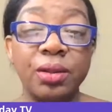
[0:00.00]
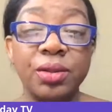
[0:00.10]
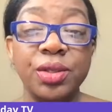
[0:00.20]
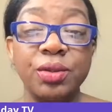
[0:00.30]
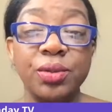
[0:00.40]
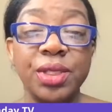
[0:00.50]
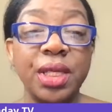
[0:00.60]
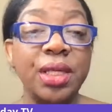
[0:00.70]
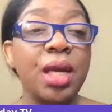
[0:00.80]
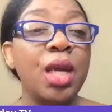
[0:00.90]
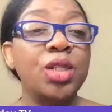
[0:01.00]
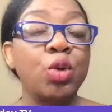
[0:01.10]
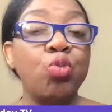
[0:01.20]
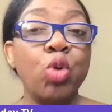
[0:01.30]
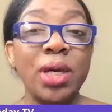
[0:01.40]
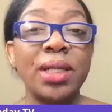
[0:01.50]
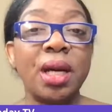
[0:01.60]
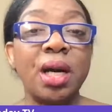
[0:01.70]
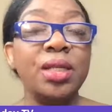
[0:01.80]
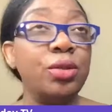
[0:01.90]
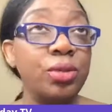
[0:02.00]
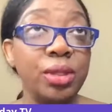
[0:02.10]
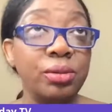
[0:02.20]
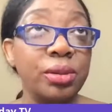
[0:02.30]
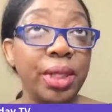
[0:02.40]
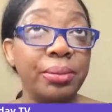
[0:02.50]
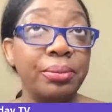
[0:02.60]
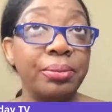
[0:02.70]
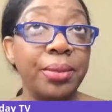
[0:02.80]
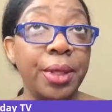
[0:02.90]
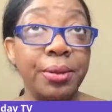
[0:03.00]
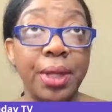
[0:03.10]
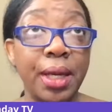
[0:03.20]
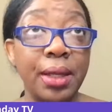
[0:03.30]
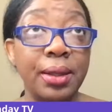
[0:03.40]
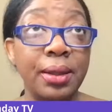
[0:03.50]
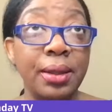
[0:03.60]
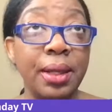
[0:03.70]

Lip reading: You see what I'm saying? So what are you doing? Okay.